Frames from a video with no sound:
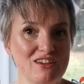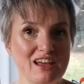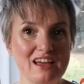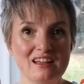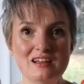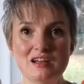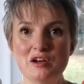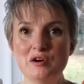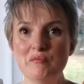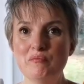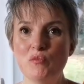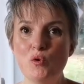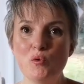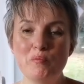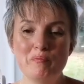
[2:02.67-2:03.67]
you get
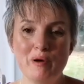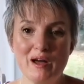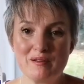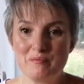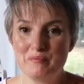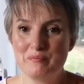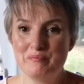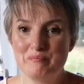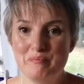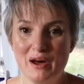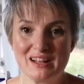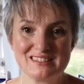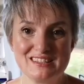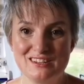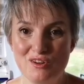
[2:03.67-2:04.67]
more
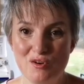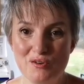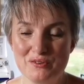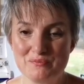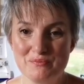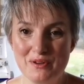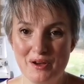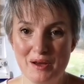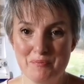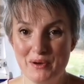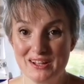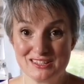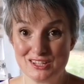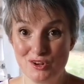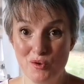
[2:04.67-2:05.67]
button
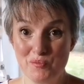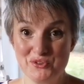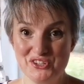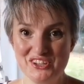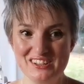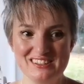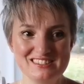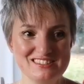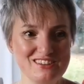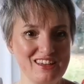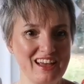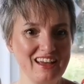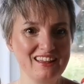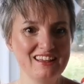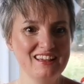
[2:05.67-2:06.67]
options, you
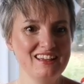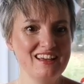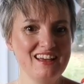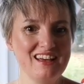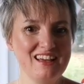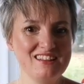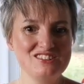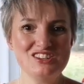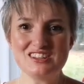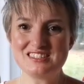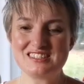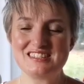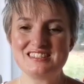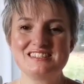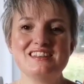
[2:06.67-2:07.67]
get
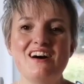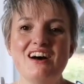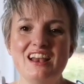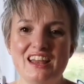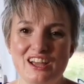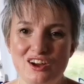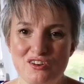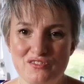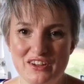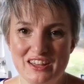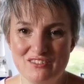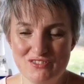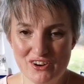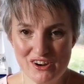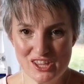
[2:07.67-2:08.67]
just the styling of
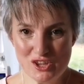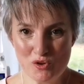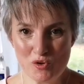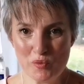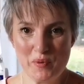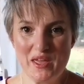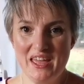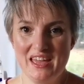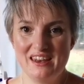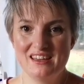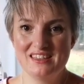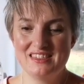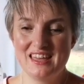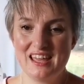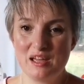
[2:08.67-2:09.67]
it, very European
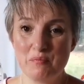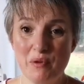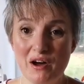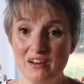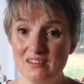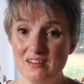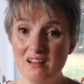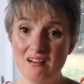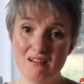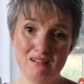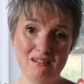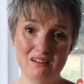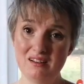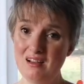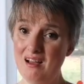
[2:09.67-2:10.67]
I think, but
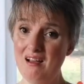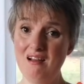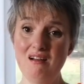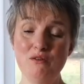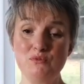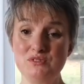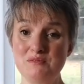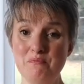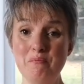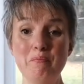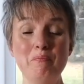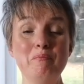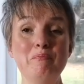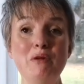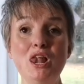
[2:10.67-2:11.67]
I was
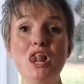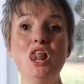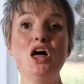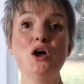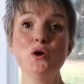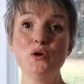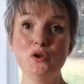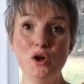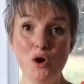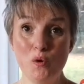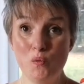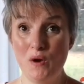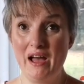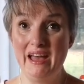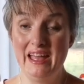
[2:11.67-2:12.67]
blown
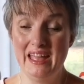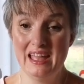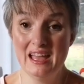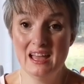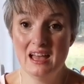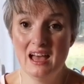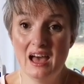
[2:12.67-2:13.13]
away.